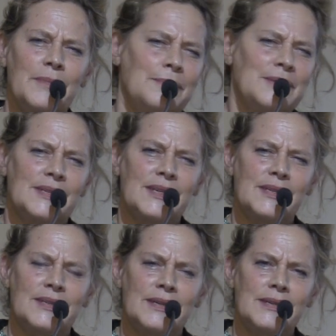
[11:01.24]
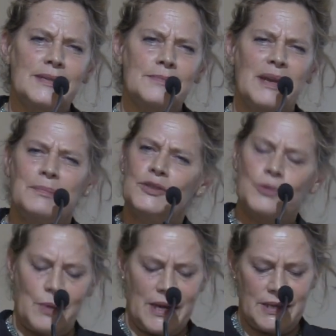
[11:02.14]
maybe sisters, maybe
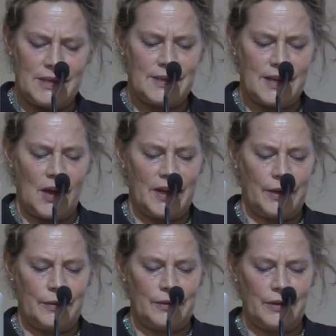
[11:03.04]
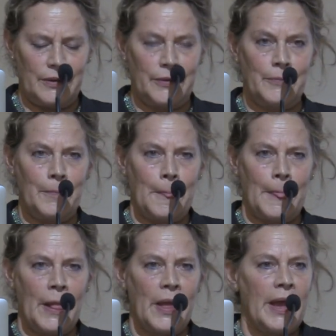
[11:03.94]
twins, I don't know,
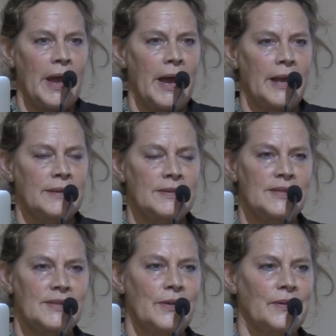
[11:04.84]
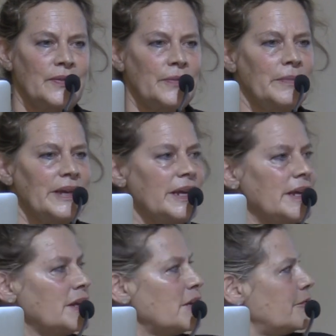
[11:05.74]
and stuck them
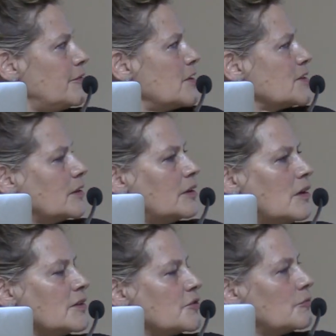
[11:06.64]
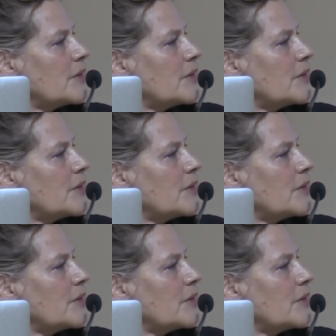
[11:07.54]
in a first-class